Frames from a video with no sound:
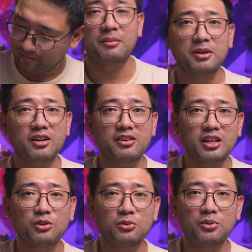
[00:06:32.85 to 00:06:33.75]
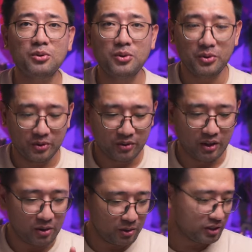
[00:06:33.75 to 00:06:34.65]
I'm gonna redo the
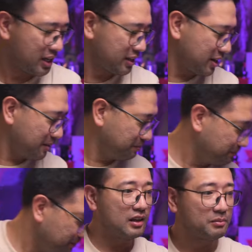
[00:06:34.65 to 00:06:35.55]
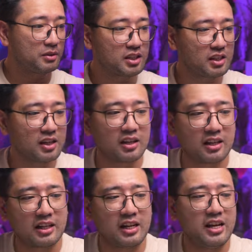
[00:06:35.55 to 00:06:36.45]
whole setup. I'm just gonna
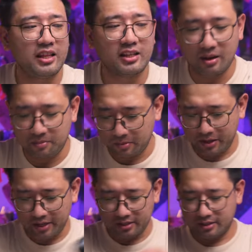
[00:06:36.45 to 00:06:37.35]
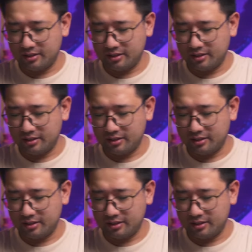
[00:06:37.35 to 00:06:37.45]
clean this up a bit.